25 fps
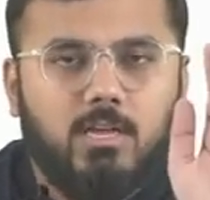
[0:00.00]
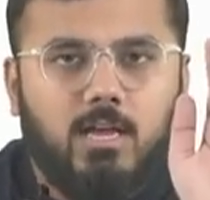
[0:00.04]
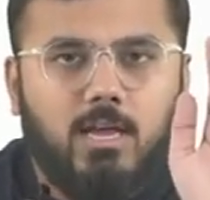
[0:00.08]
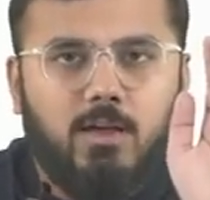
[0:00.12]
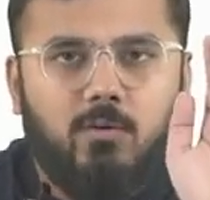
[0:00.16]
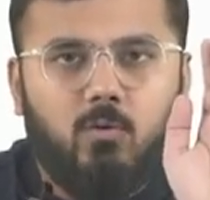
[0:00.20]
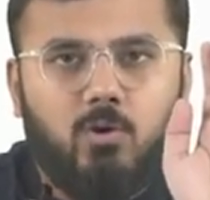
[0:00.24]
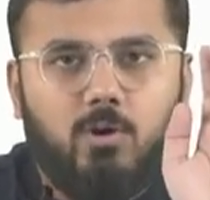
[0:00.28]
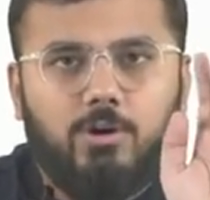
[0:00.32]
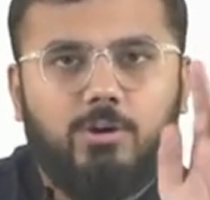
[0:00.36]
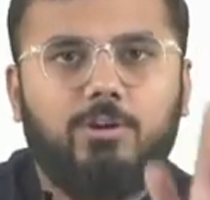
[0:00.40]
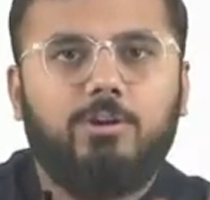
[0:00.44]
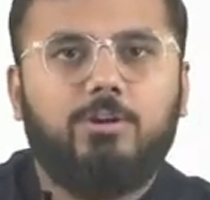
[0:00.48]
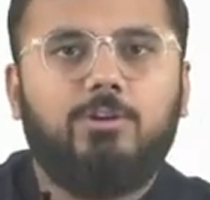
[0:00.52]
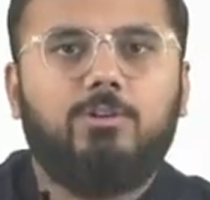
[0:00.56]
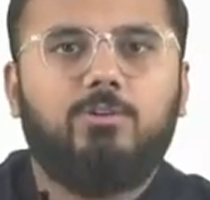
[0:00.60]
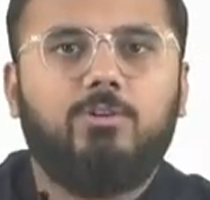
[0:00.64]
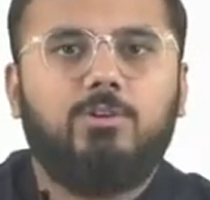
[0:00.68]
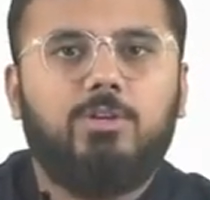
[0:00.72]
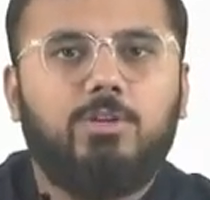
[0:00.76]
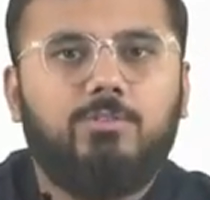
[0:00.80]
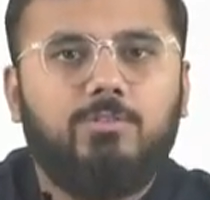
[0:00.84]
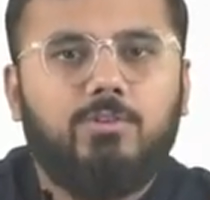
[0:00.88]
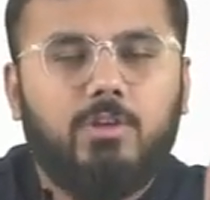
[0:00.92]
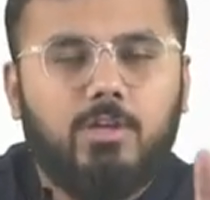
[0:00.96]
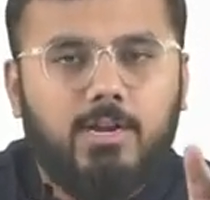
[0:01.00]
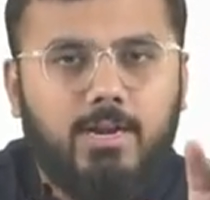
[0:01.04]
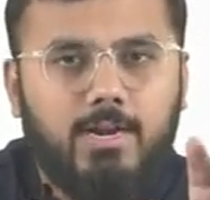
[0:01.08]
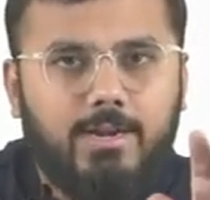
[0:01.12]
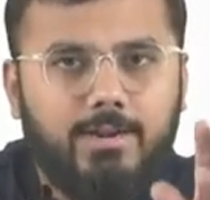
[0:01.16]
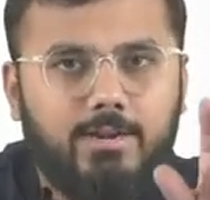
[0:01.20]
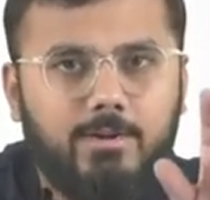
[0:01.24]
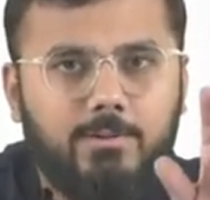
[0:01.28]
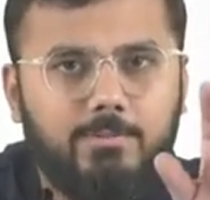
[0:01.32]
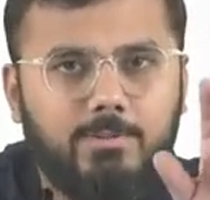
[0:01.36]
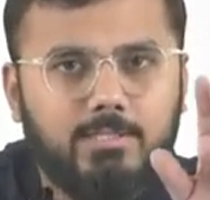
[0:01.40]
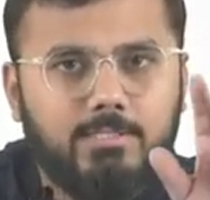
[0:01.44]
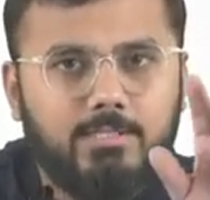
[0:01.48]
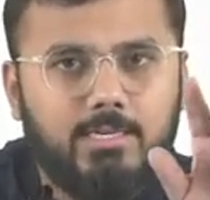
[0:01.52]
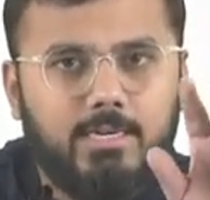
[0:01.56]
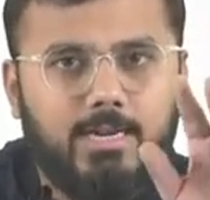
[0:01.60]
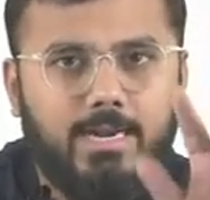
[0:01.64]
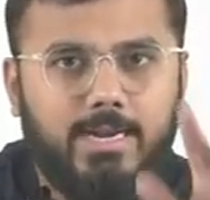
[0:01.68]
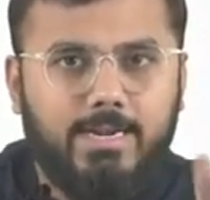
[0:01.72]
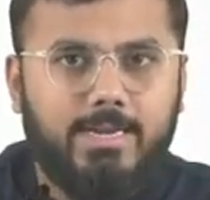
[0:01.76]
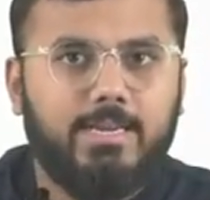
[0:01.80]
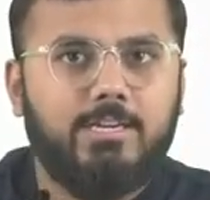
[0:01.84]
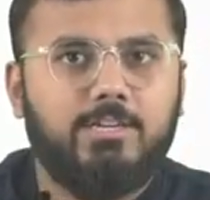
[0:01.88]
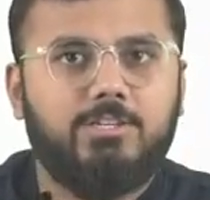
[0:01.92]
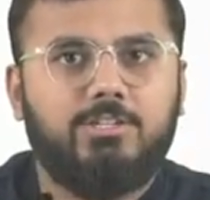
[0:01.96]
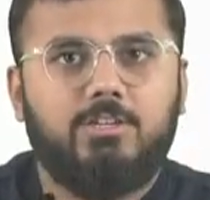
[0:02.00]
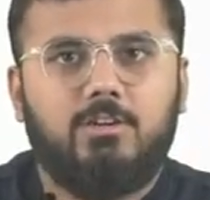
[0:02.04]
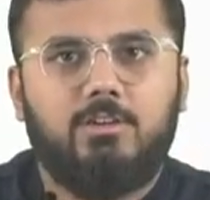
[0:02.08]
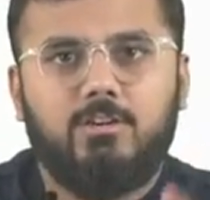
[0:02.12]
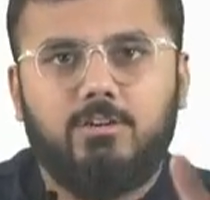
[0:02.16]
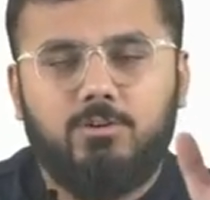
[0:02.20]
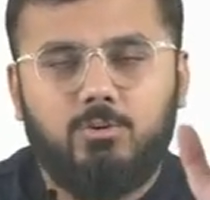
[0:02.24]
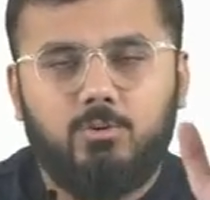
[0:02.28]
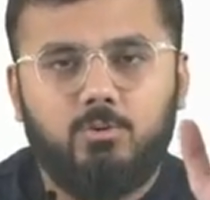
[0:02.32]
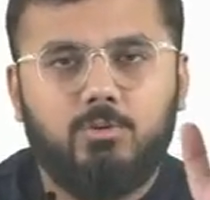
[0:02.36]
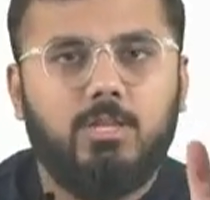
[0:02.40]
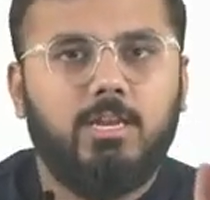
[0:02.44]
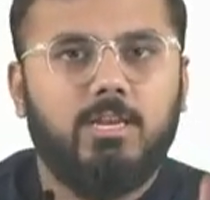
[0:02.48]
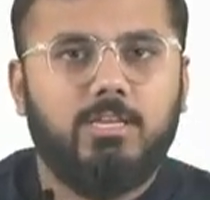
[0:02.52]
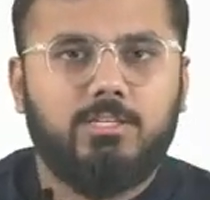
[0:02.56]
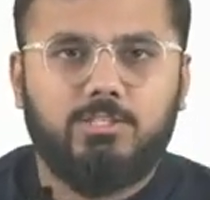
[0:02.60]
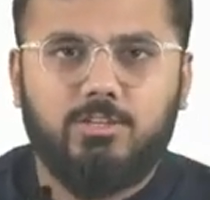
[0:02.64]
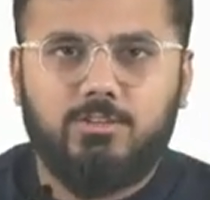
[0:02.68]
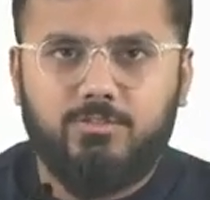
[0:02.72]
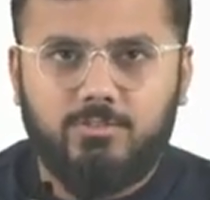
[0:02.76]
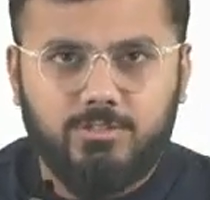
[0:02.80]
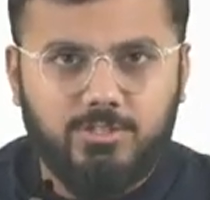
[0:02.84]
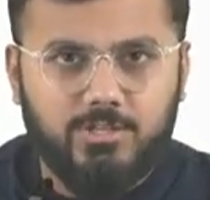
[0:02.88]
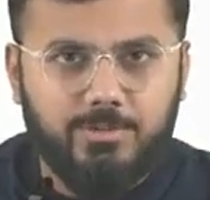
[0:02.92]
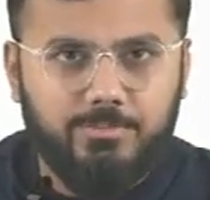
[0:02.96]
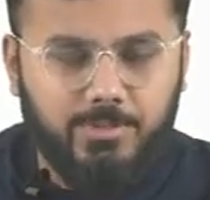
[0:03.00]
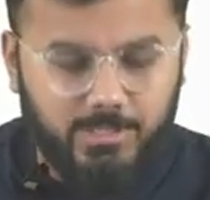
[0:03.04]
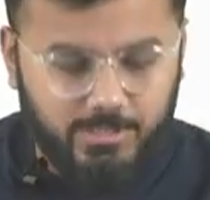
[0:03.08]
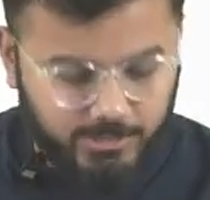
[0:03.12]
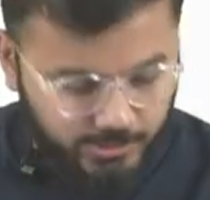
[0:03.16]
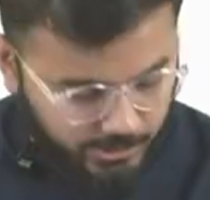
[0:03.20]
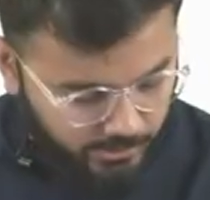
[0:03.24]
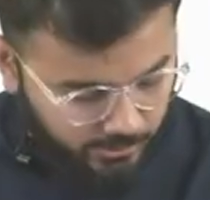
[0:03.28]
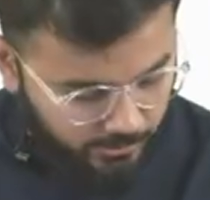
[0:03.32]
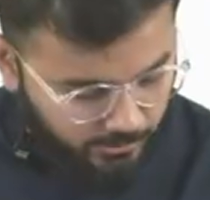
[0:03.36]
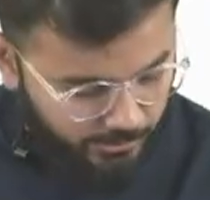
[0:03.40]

I want you to give your 100% attention to the lecture which I'm teaching.